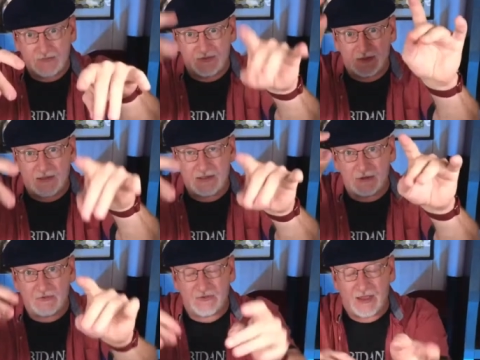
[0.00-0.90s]
the
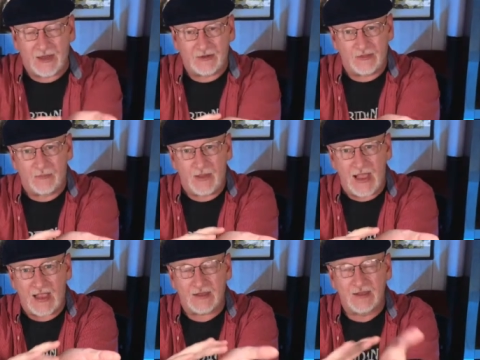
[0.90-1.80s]
clear side on the
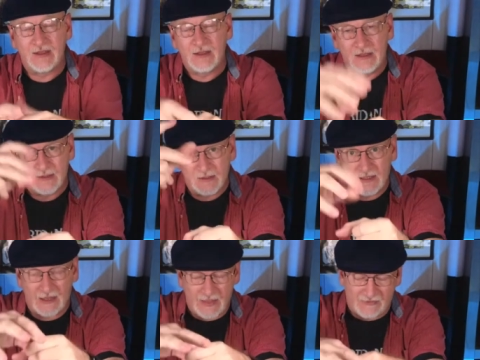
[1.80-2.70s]
back.
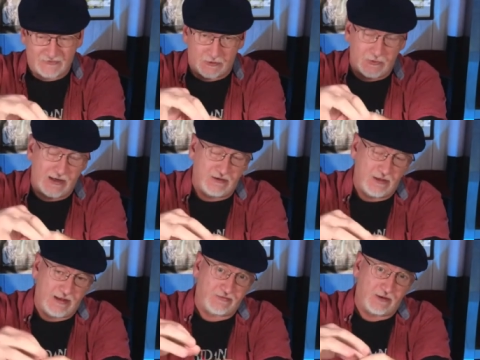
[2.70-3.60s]
And that's the red,
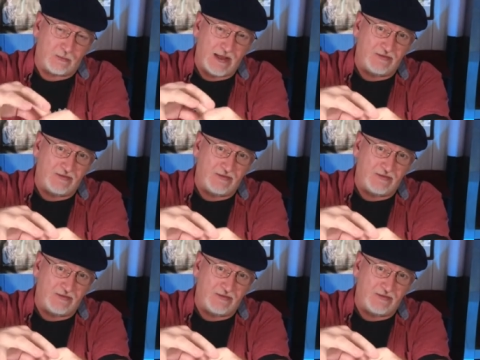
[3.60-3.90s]
that's the red